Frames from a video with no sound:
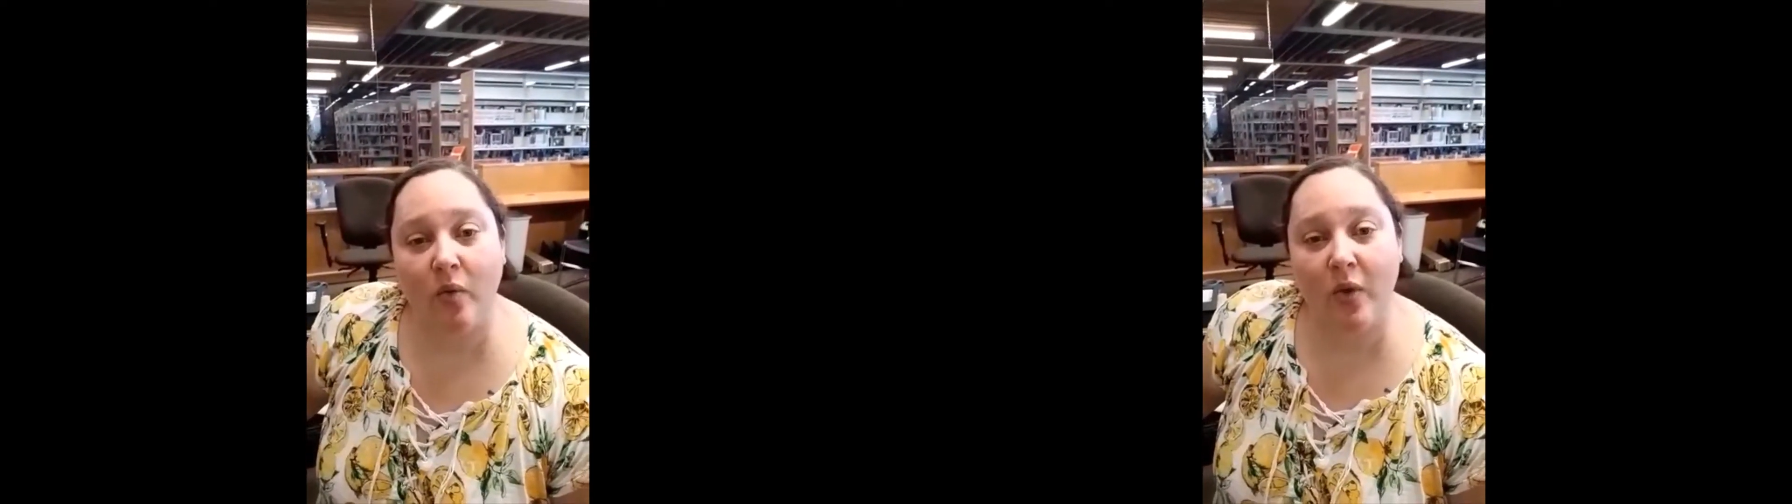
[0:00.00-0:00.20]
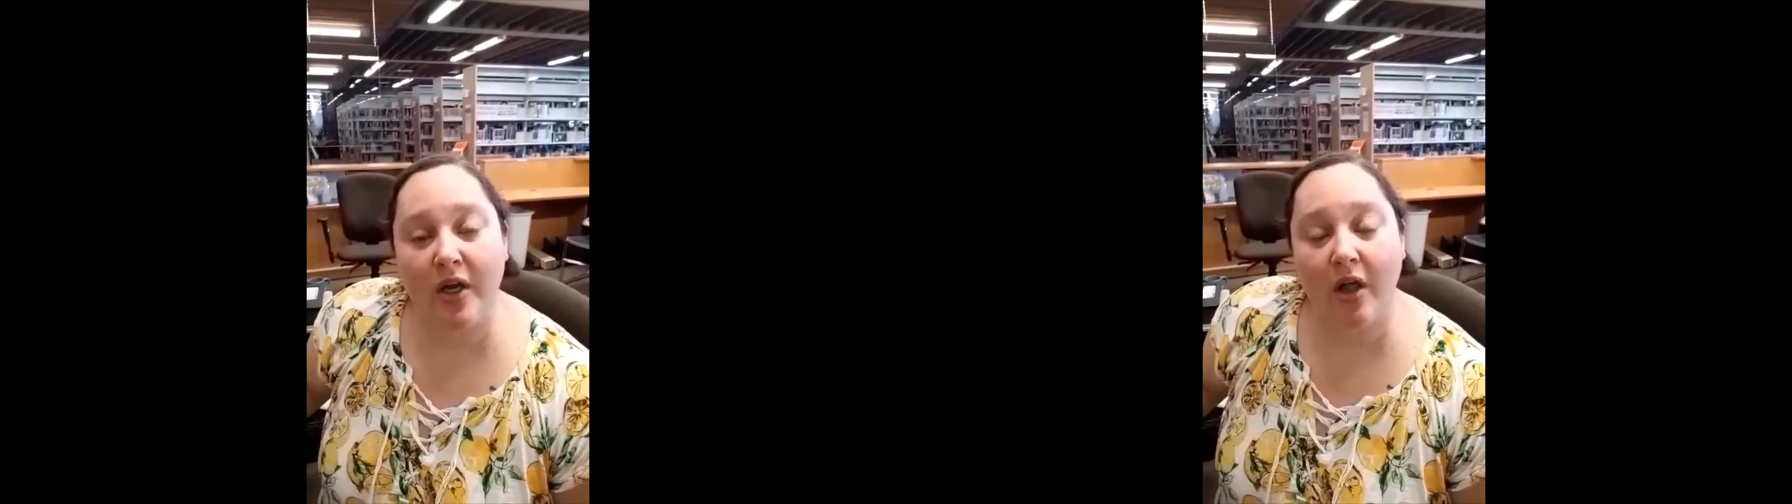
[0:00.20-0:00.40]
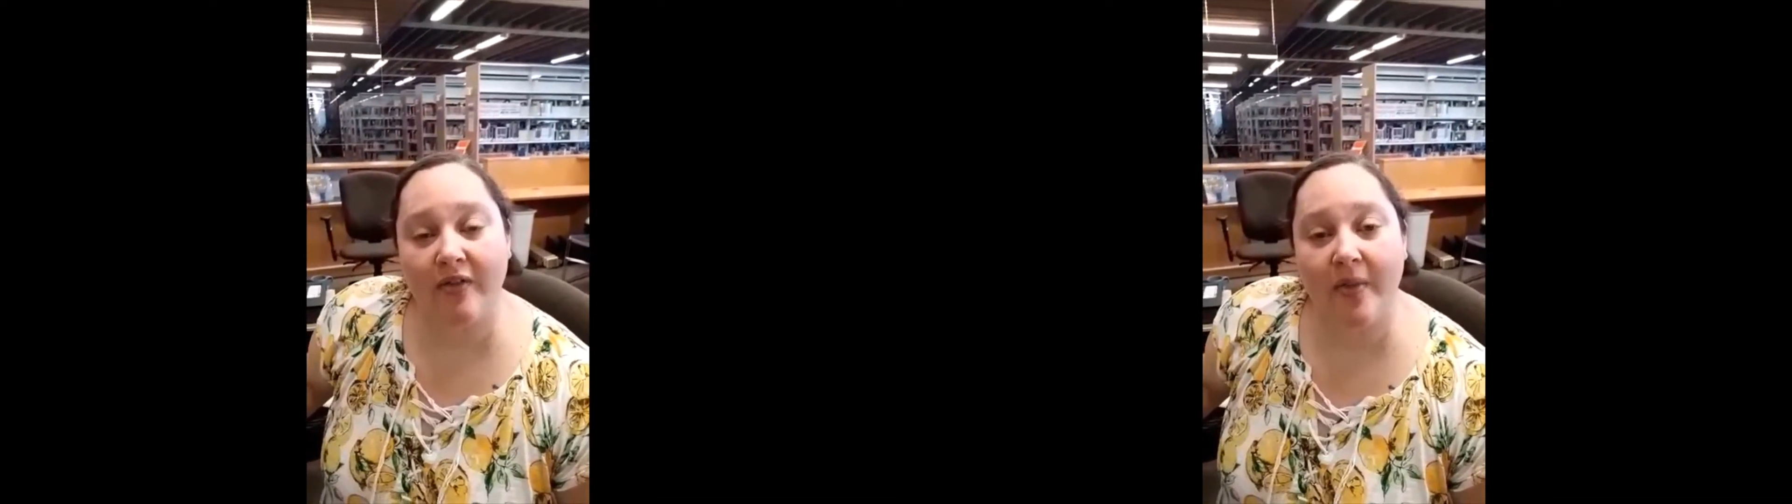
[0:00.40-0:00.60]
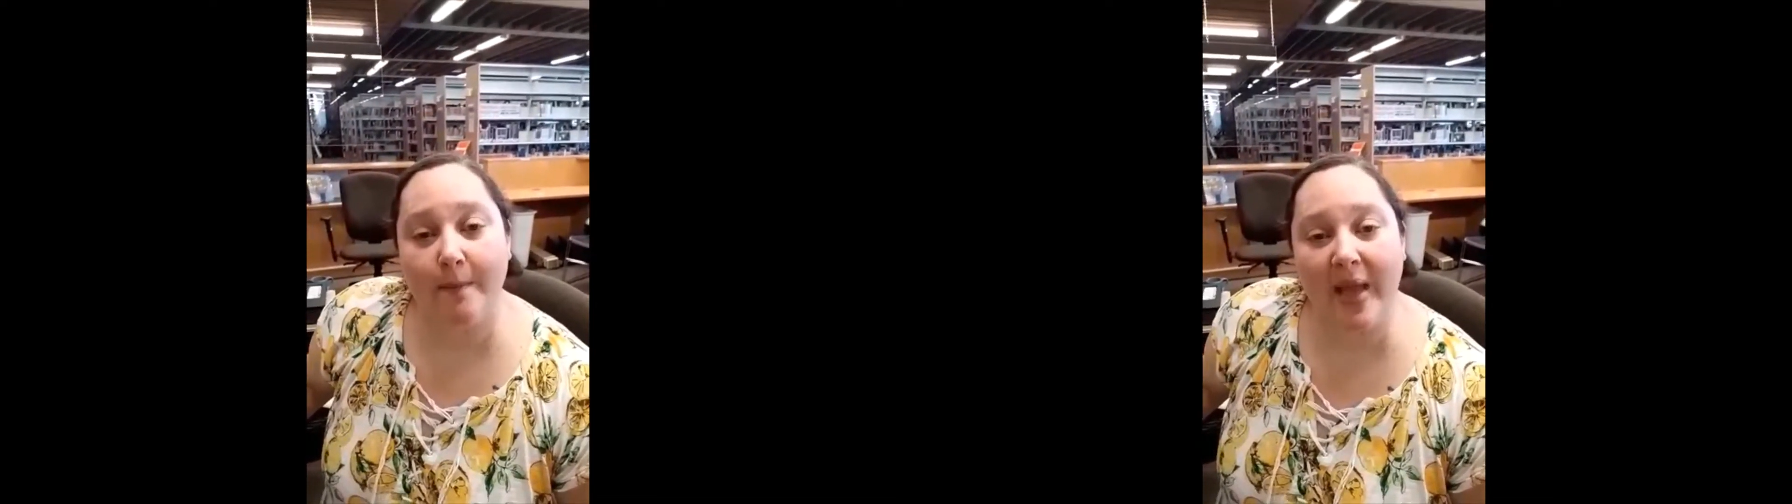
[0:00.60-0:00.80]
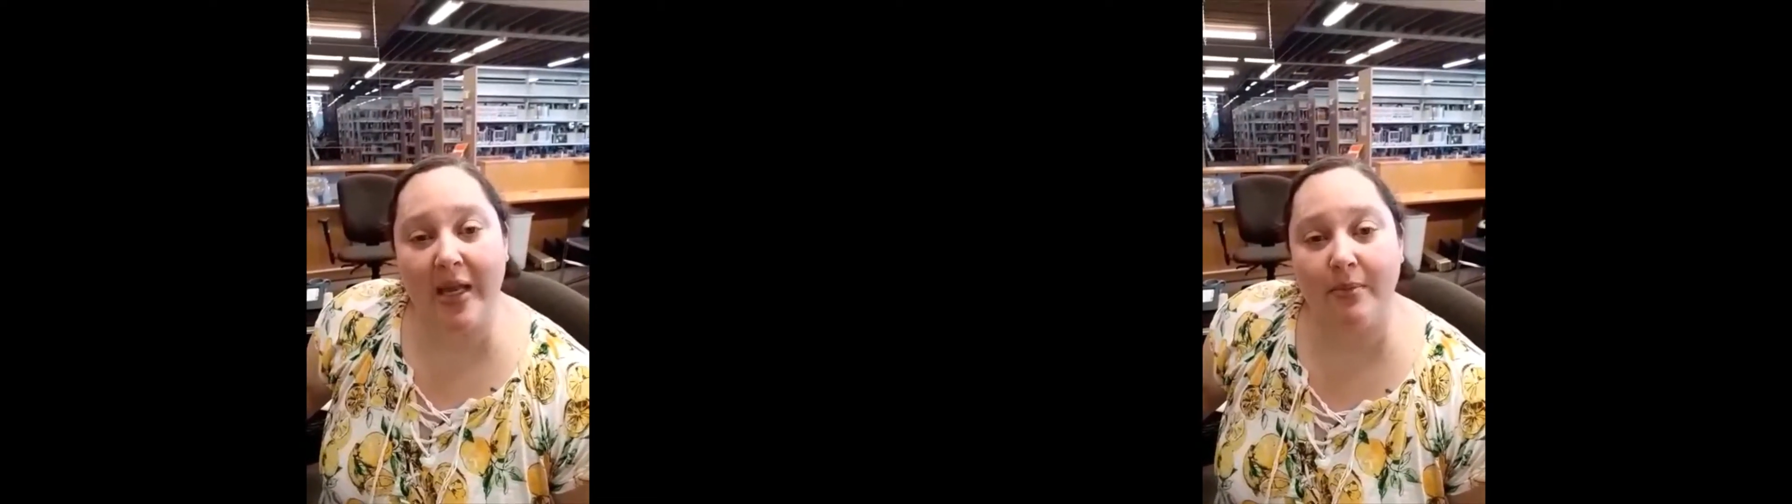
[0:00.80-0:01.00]
we call it the
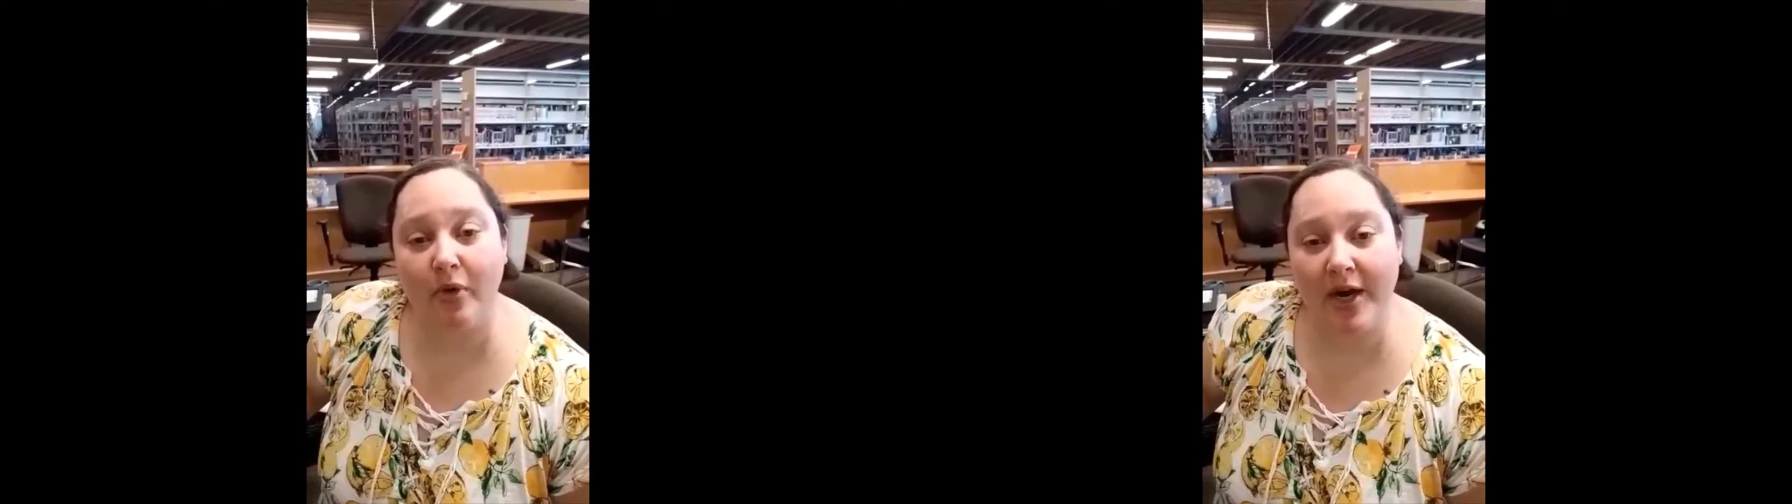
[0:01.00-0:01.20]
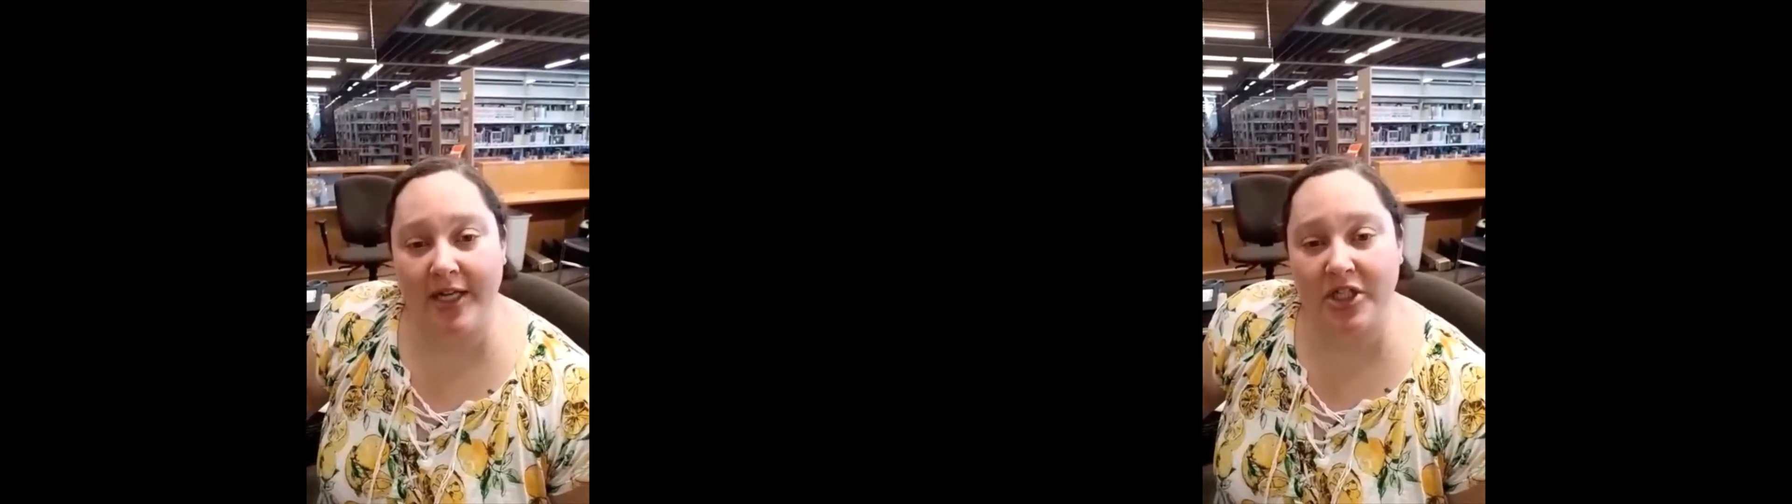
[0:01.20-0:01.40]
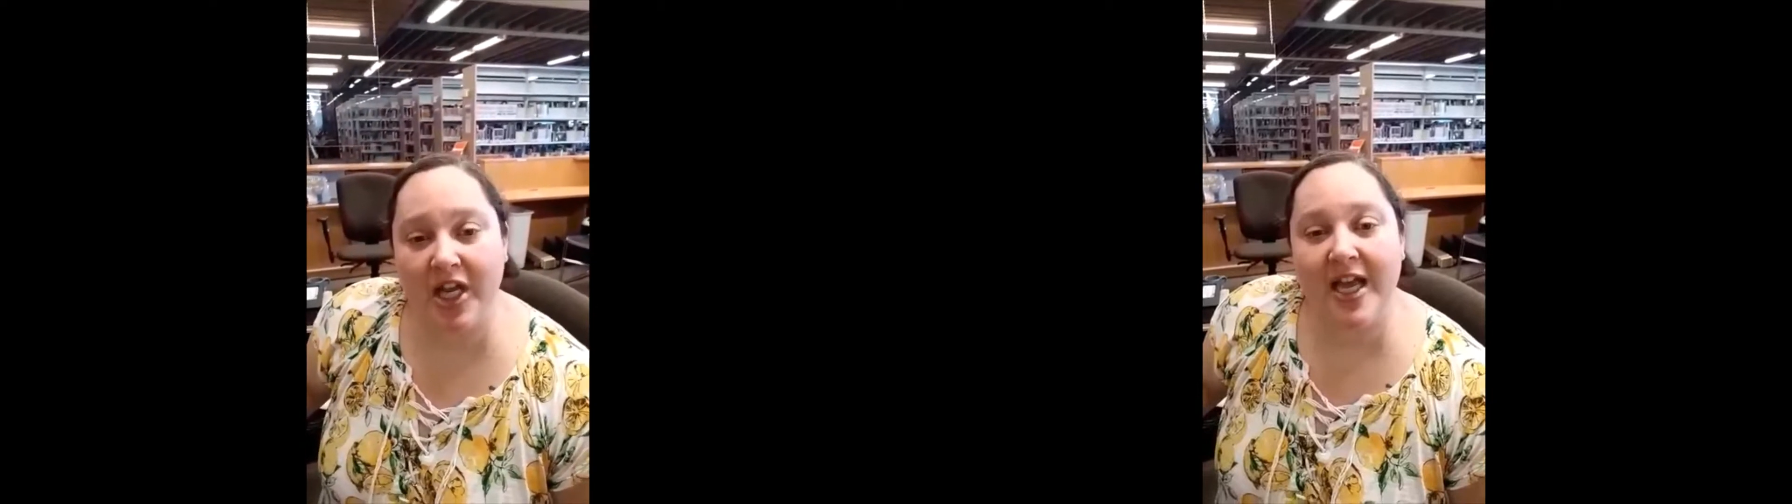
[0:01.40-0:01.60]
main branch,